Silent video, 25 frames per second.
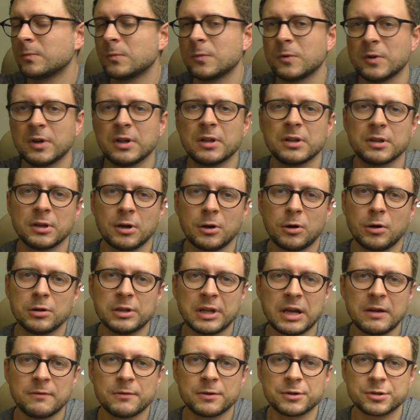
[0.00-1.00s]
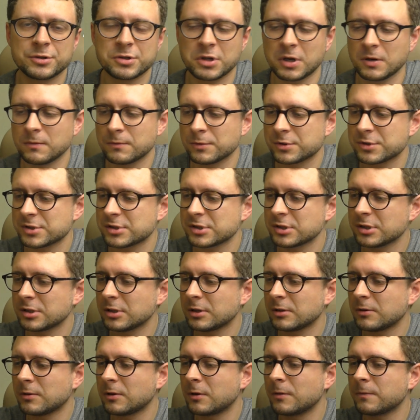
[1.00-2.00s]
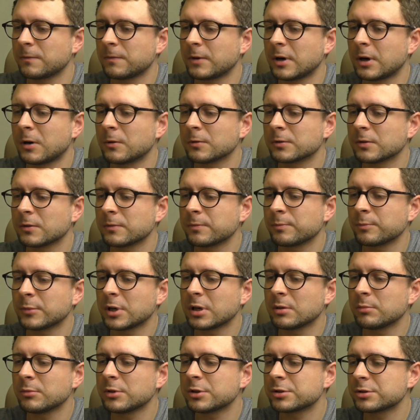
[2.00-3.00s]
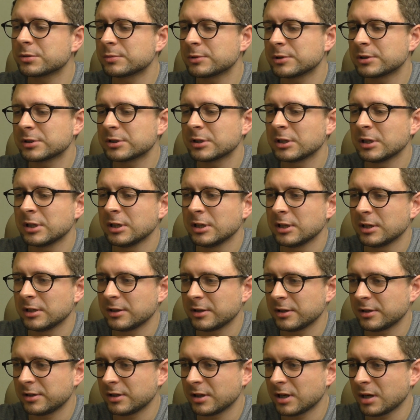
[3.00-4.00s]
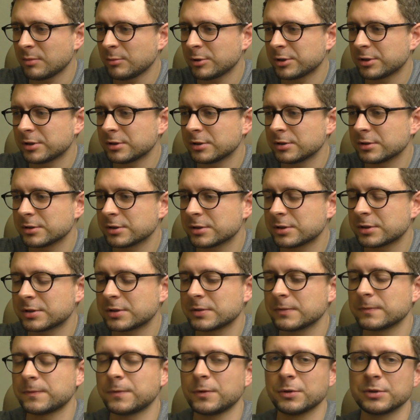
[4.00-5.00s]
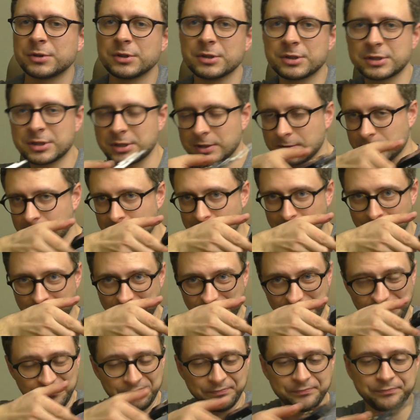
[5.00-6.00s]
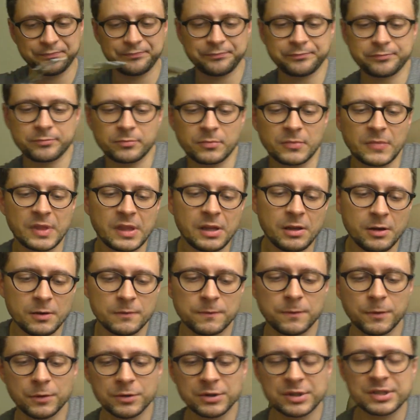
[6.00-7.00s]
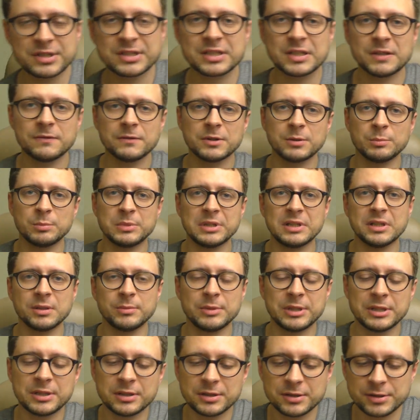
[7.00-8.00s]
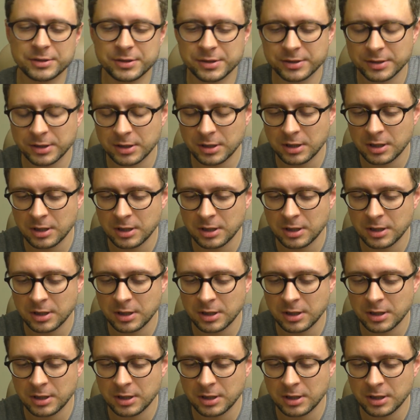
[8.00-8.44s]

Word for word: Well, on average, I would say of out of my measurements, the diameter is forty-seven, forty-seven millimeters,